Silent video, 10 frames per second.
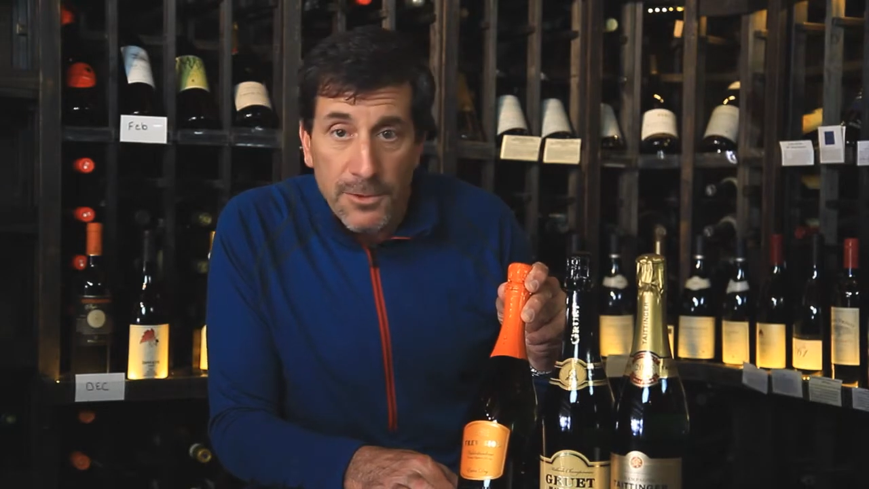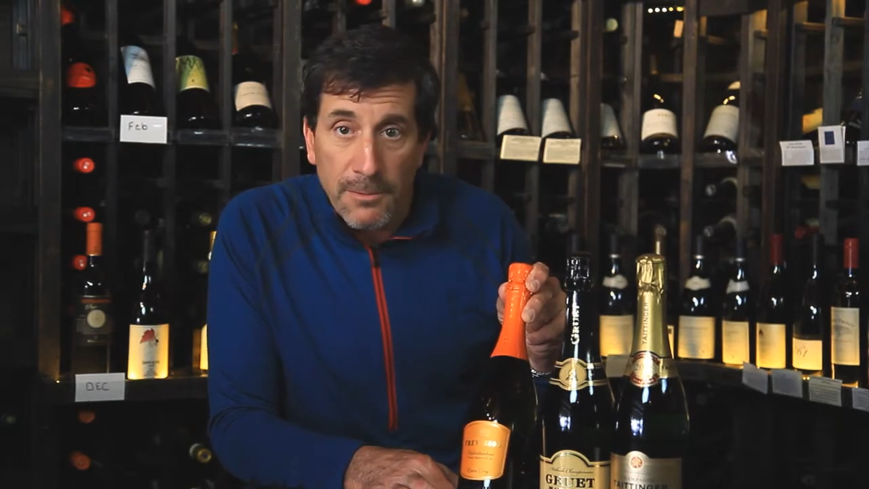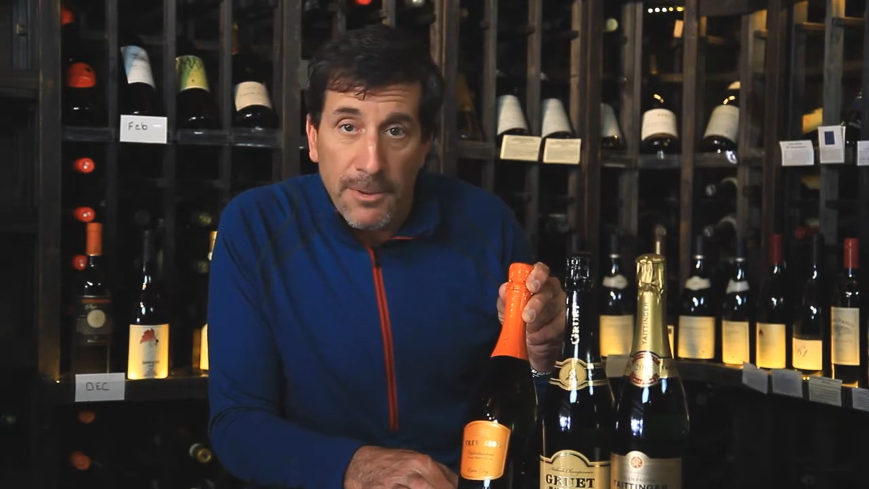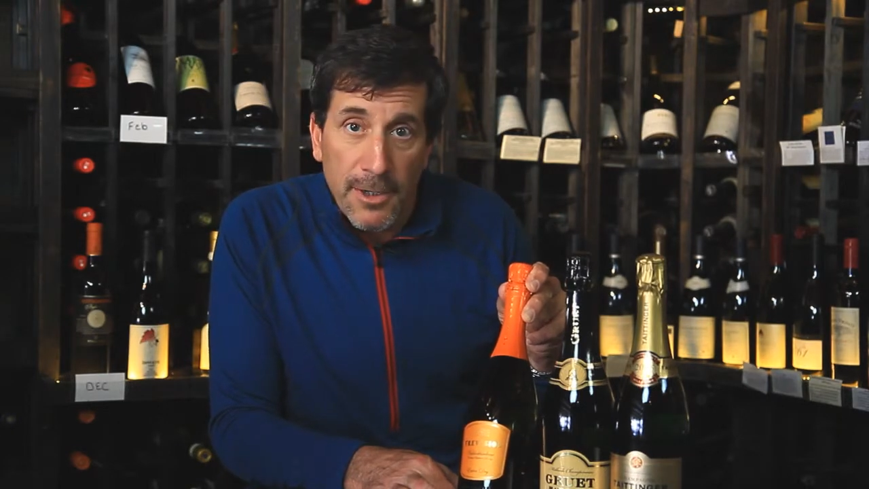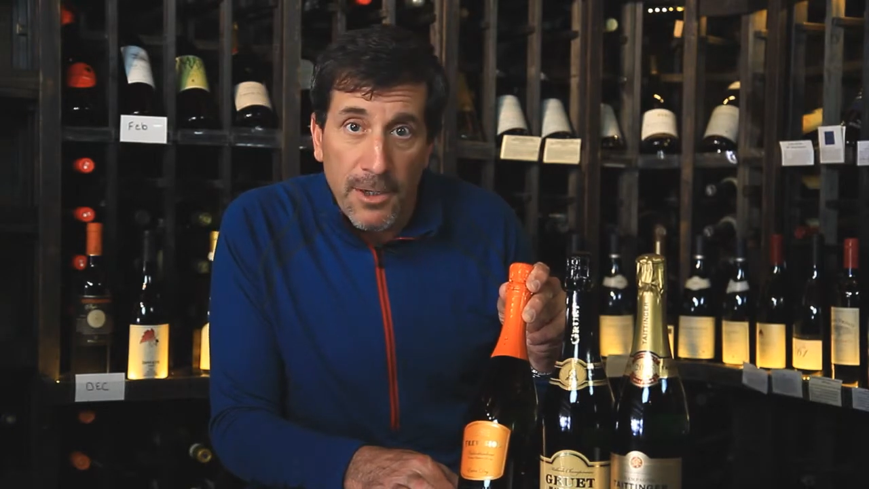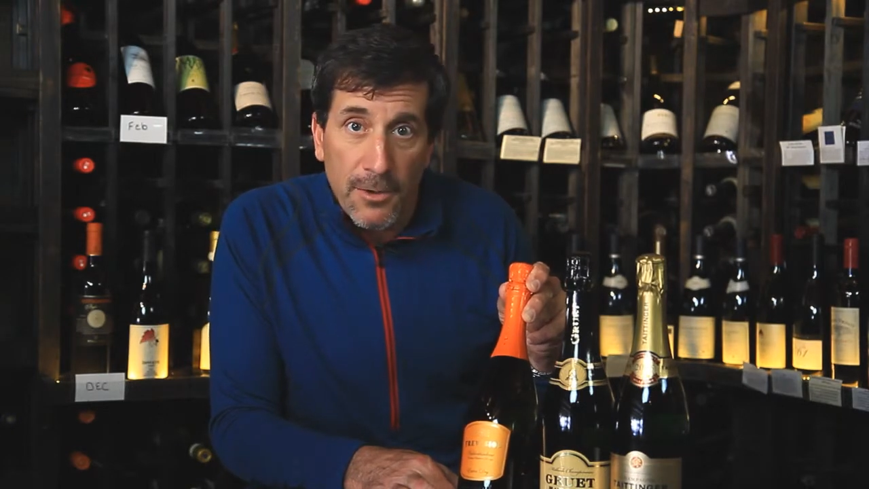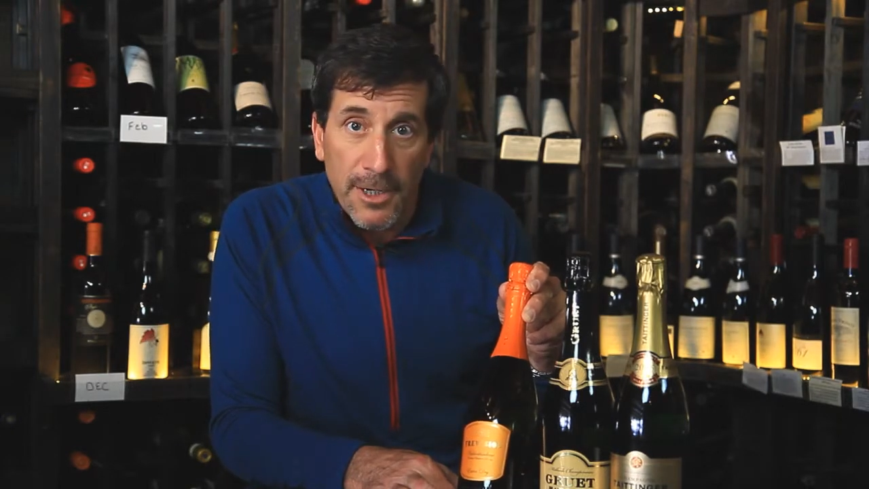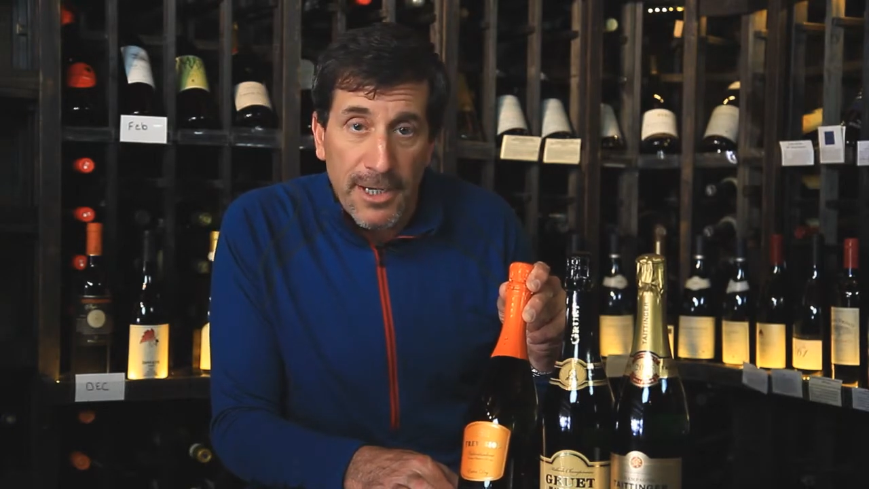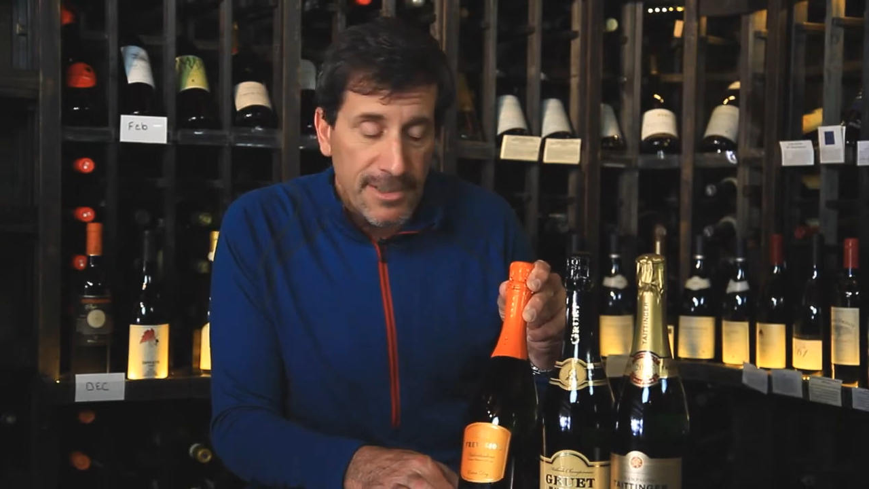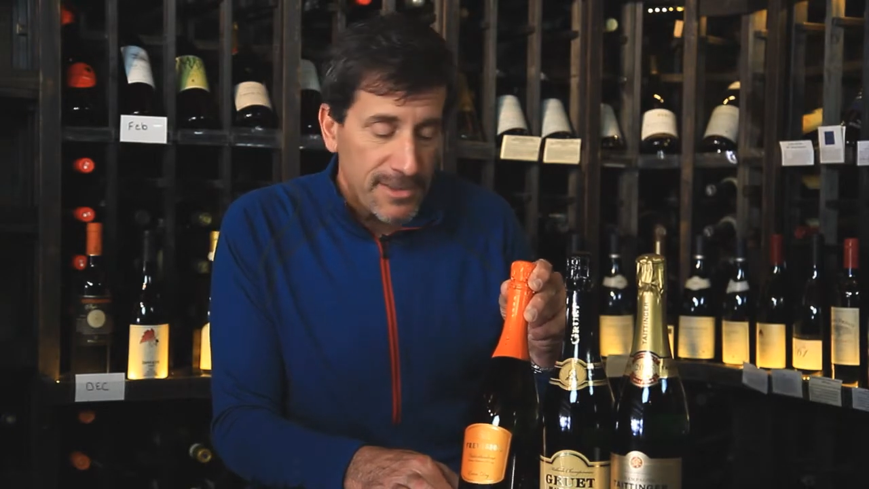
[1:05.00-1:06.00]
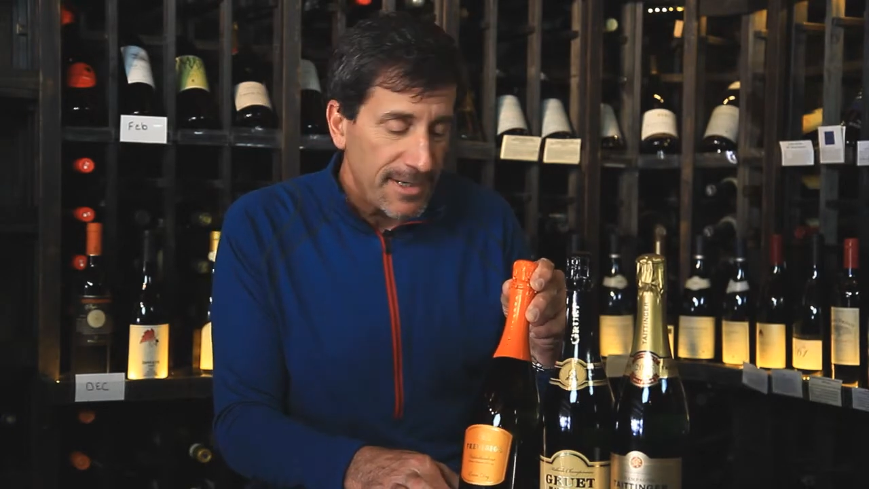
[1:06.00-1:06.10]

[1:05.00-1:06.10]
Superiore. It's